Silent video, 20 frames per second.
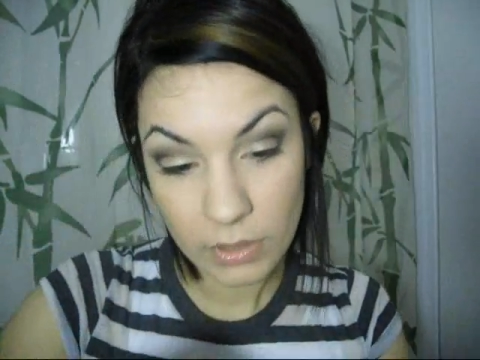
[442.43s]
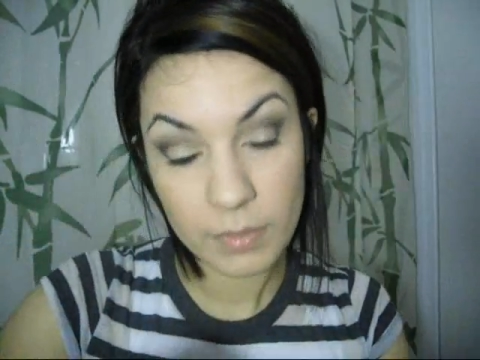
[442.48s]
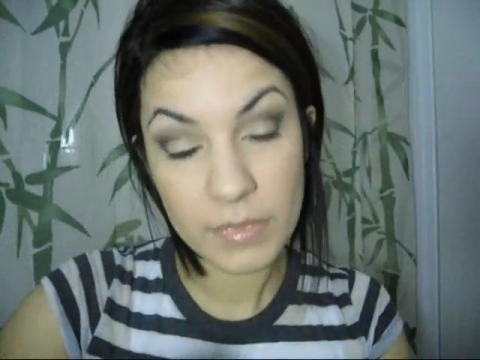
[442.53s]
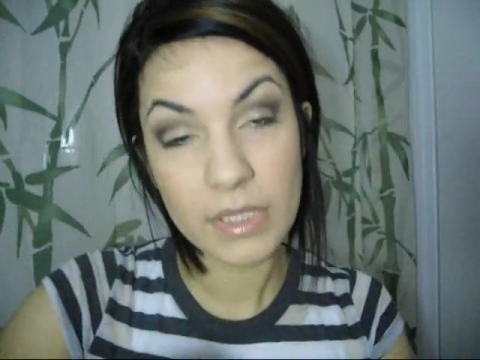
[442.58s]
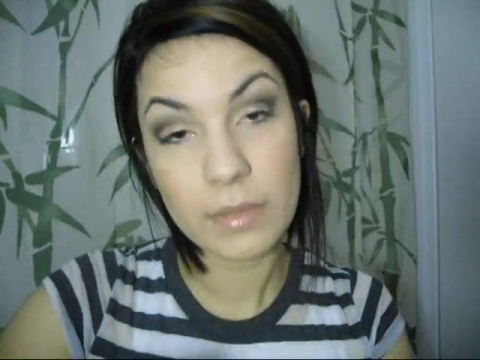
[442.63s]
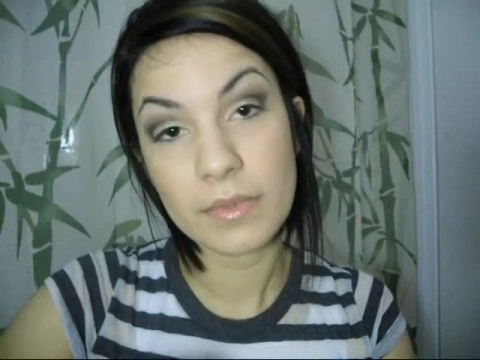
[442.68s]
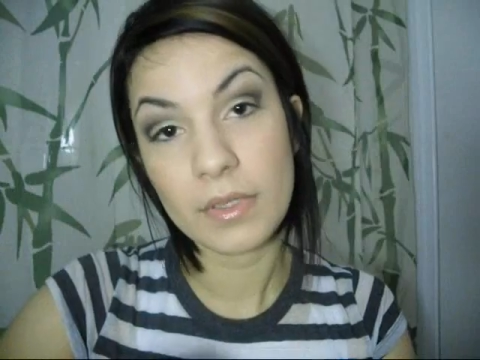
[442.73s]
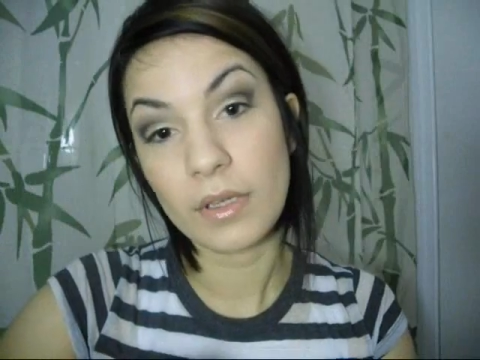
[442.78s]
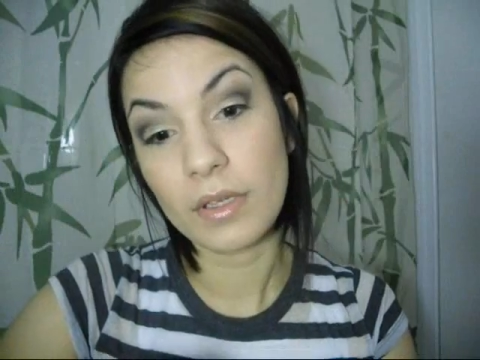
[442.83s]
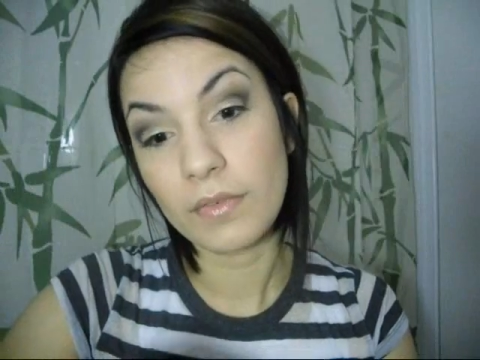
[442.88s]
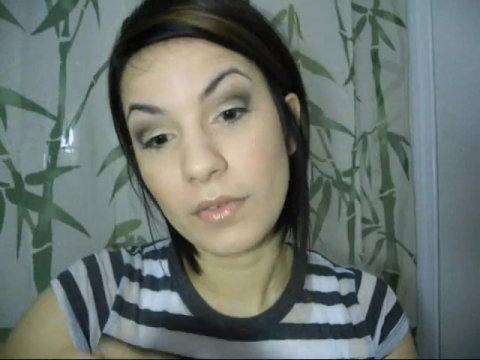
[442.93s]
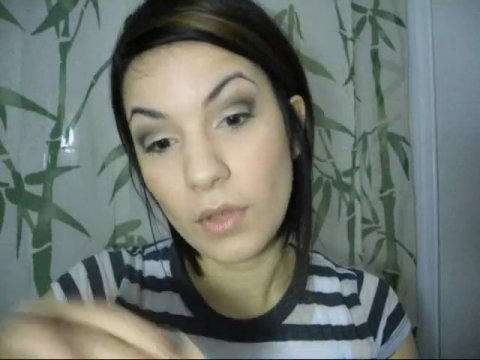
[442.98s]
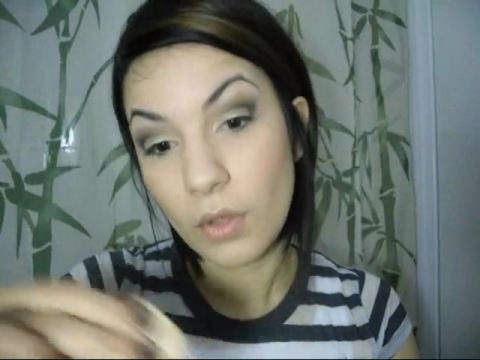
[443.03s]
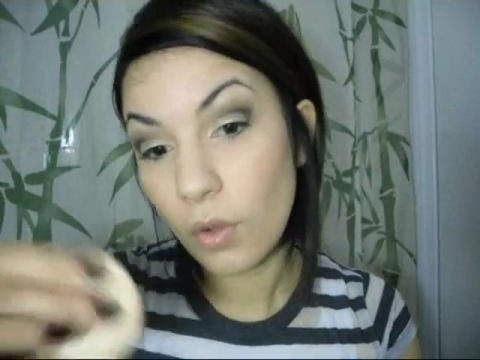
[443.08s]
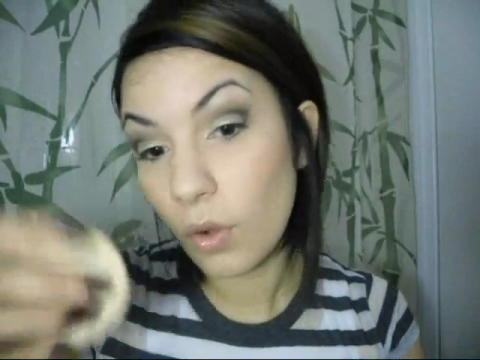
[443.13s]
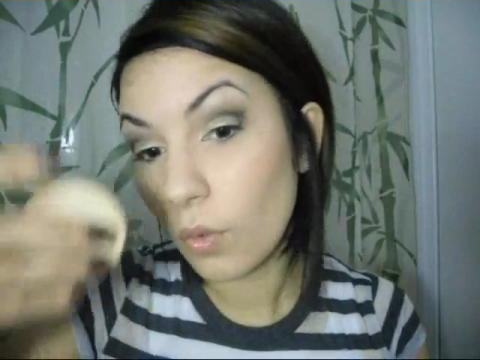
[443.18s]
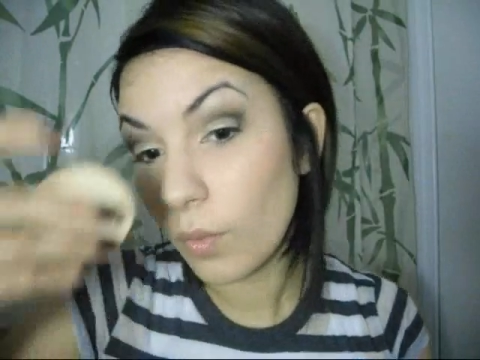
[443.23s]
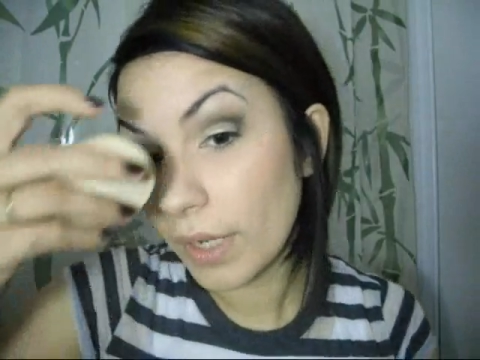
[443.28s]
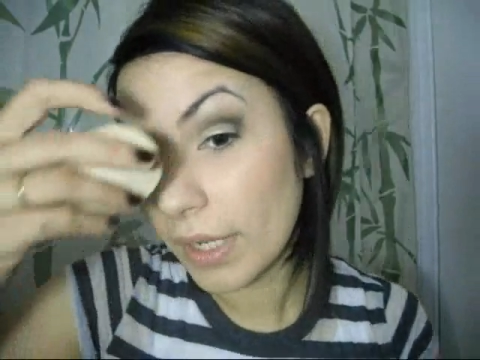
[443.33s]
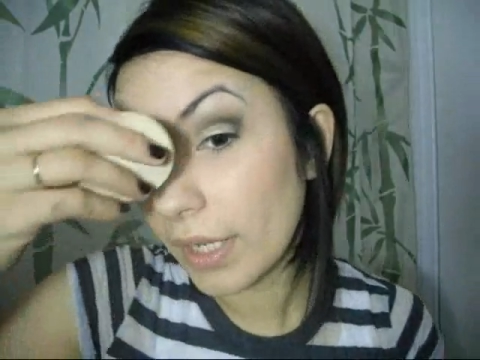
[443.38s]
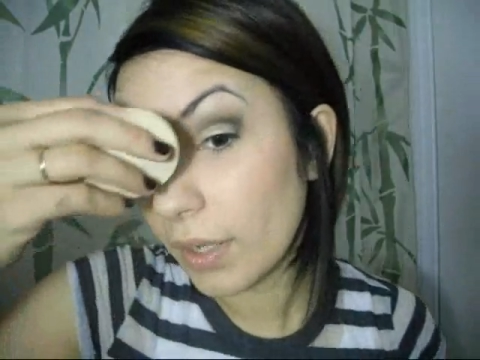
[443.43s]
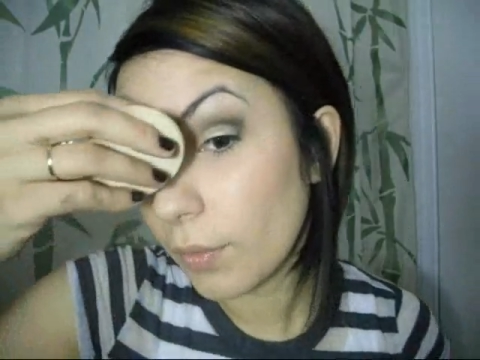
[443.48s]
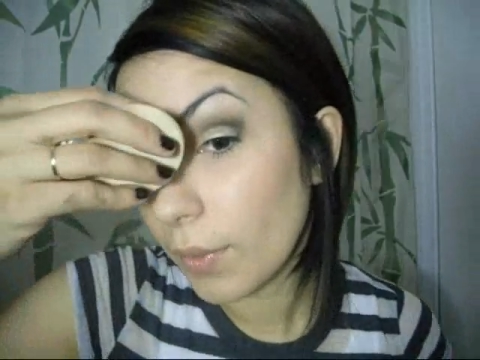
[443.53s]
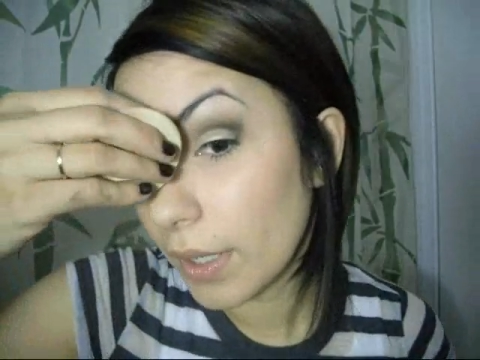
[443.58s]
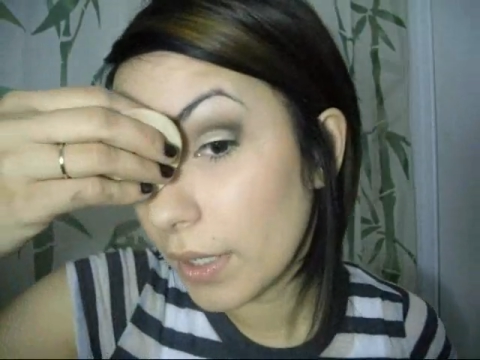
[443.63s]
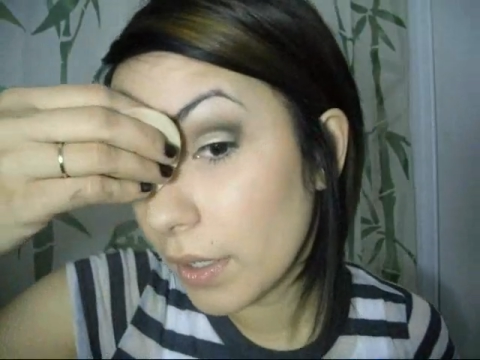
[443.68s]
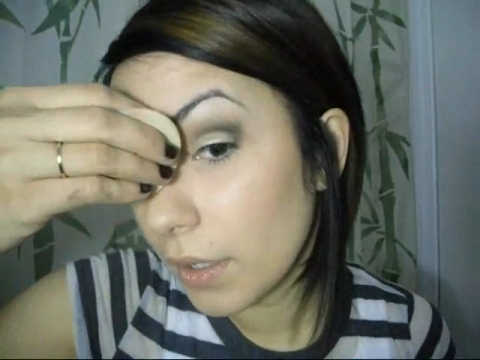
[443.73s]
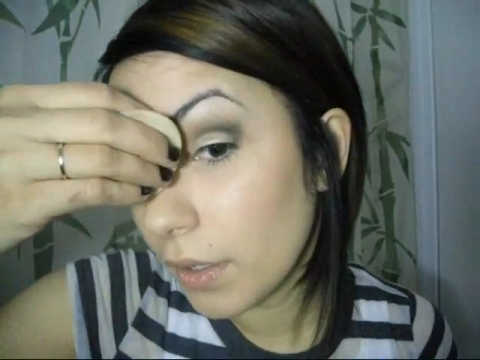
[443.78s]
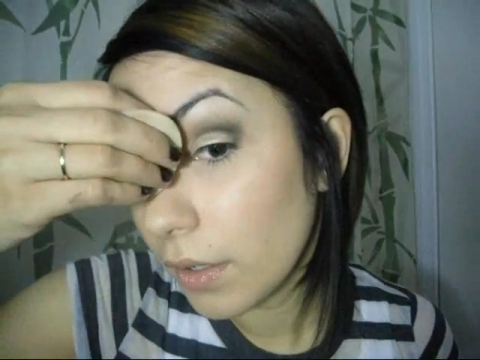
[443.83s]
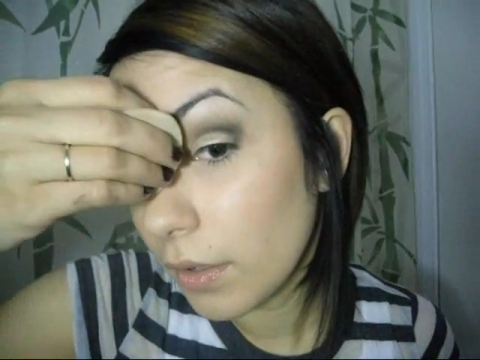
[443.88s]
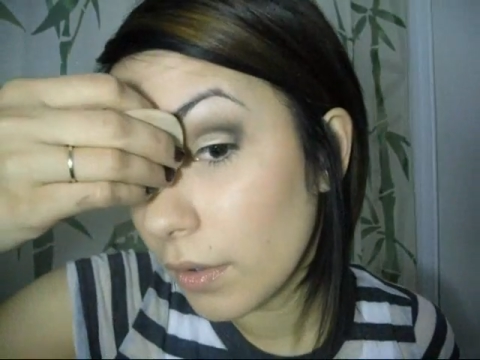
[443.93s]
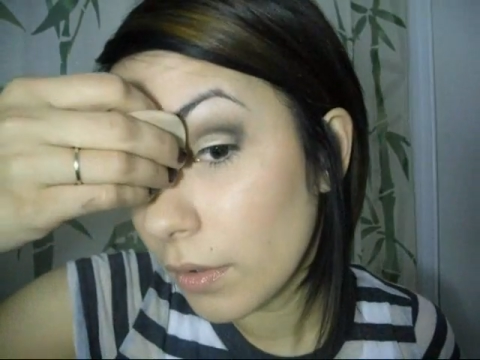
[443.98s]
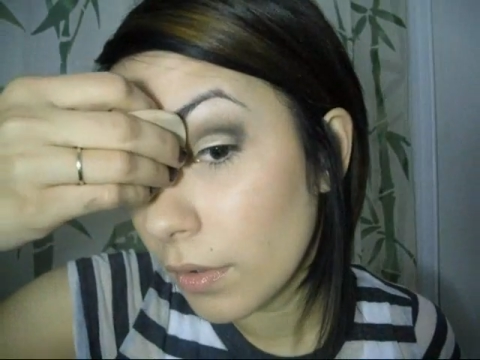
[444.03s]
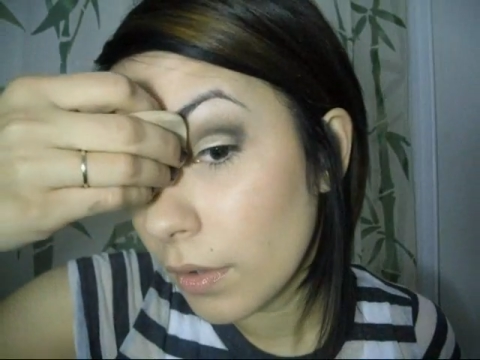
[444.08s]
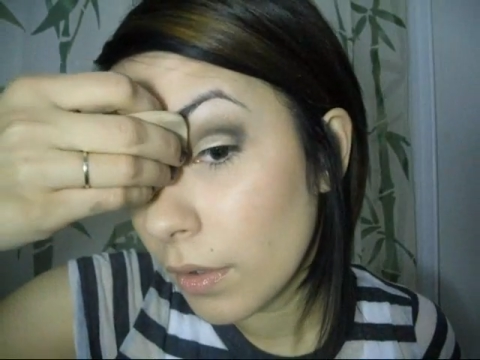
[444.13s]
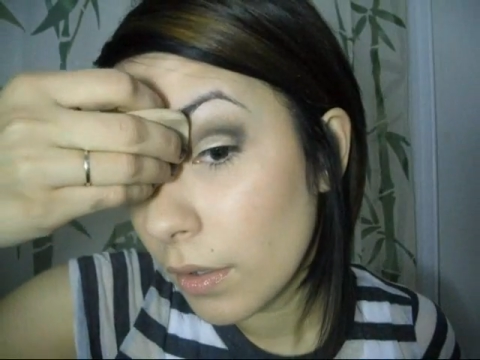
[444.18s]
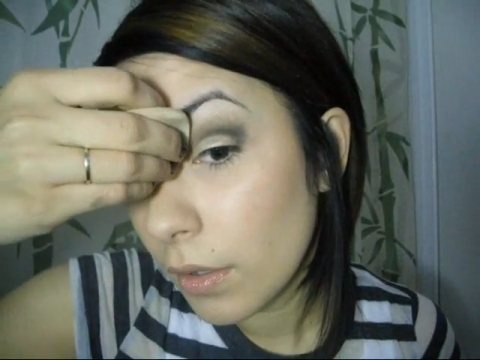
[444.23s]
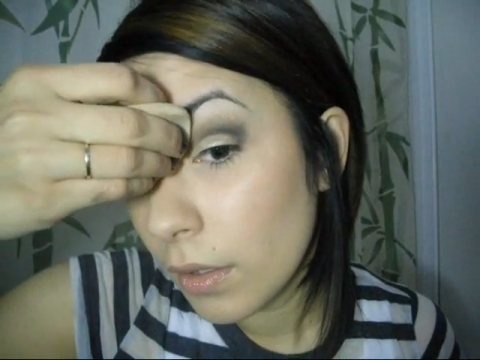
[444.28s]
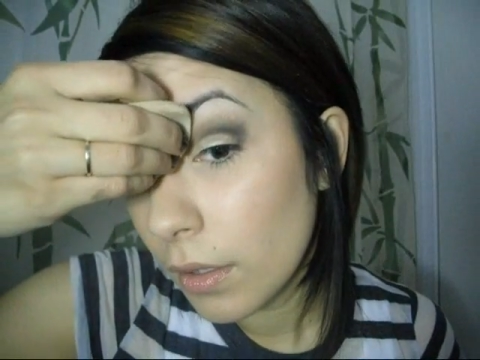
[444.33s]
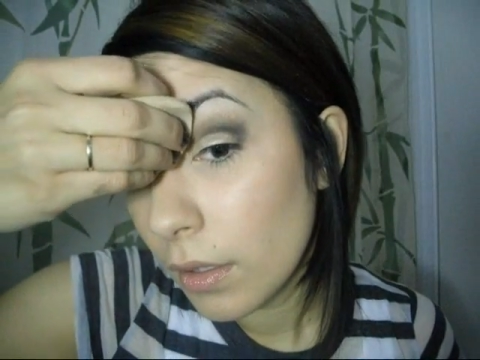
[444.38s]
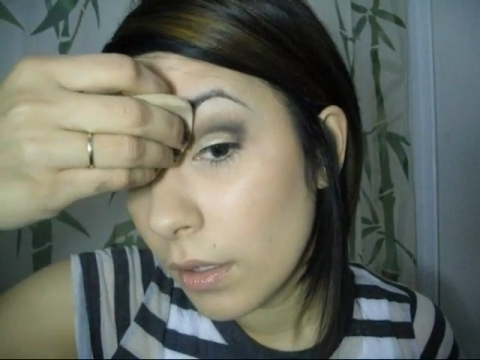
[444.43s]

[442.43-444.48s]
Sometimes I'll even go right in here